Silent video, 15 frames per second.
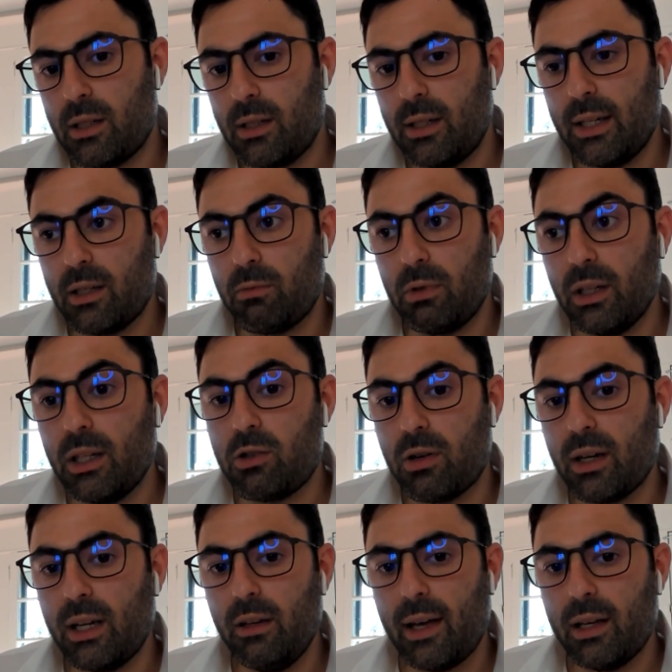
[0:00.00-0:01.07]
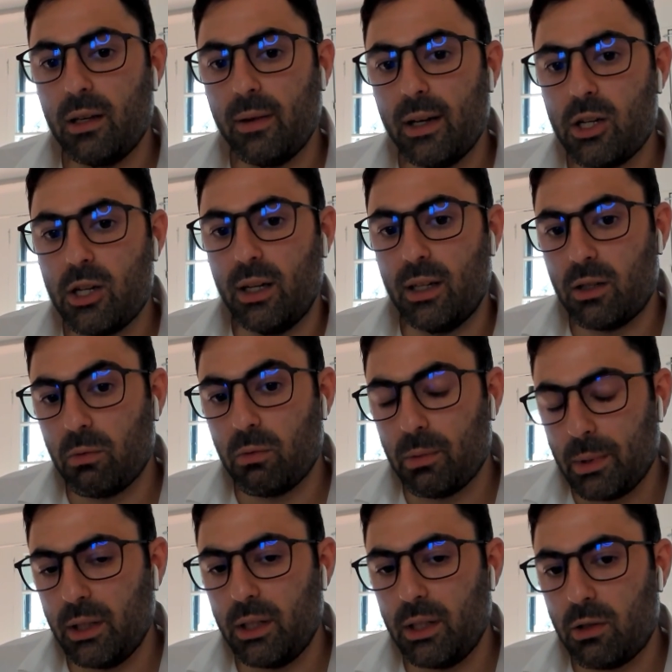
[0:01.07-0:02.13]
It's a really tricky valuation. It's a
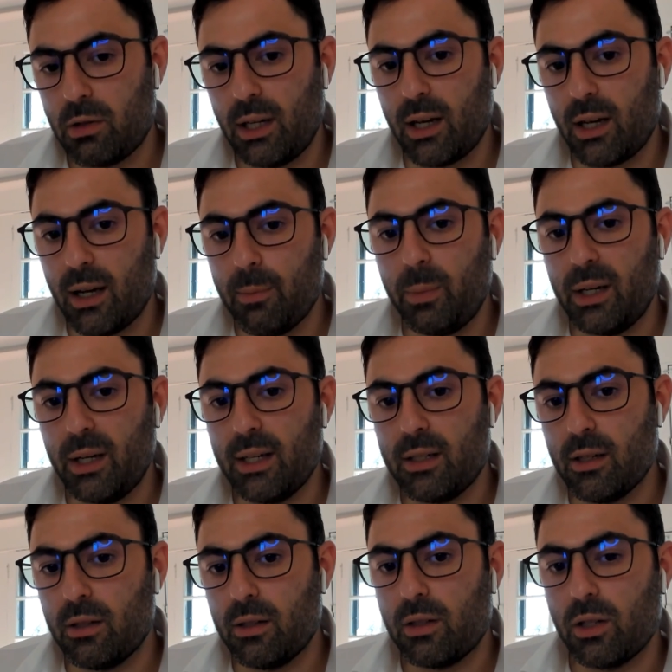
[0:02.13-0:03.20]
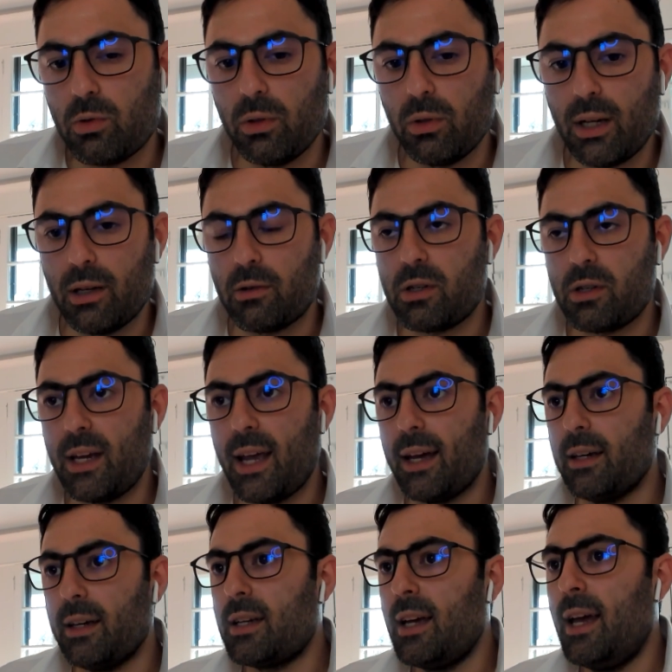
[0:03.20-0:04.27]
really tricky company to truly
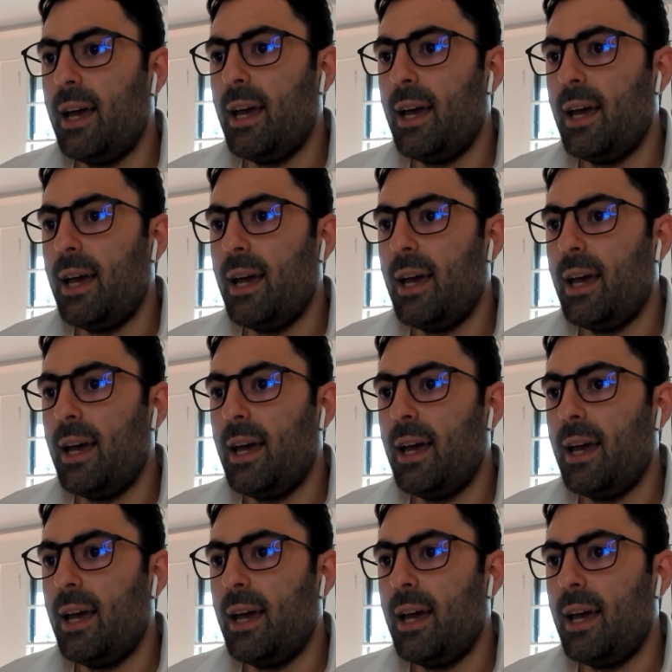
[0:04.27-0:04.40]
understand.